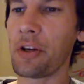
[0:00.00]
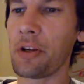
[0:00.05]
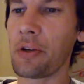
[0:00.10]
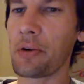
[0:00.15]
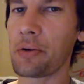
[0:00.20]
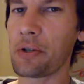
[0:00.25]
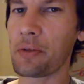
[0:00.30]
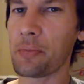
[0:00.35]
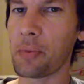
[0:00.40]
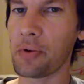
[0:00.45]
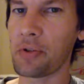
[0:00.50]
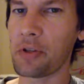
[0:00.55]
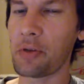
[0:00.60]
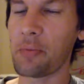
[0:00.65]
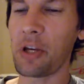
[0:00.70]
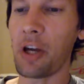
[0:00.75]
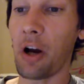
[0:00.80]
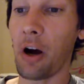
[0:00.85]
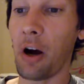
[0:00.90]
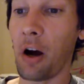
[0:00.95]
You're supposed to
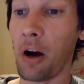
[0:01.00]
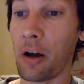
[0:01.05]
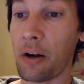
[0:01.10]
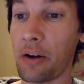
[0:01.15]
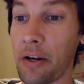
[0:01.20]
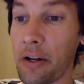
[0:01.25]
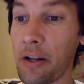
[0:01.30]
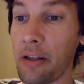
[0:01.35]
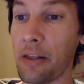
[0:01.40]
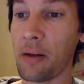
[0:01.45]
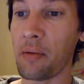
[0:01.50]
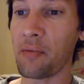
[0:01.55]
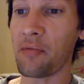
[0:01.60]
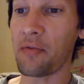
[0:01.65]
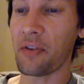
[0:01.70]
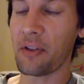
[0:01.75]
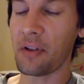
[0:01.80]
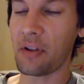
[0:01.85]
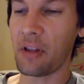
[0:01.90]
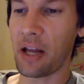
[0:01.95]
be auditing them
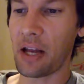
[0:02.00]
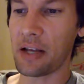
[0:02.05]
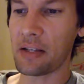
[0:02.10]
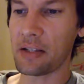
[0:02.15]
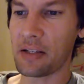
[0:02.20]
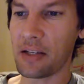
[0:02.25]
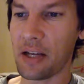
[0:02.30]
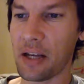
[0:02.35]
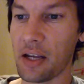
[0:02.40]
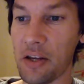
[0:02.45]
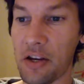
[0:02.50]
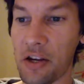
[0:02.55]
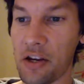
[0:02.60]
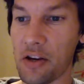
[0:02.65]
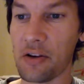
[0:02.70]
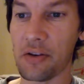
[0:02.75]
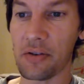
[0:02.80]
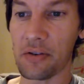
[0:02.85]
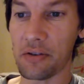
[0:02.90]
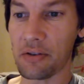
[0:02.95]
for the last 10
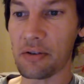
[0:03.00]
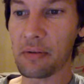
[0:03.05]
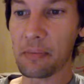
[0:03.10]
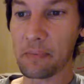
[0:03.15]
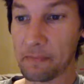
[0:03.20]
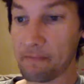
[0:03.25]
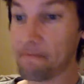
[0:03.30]
years.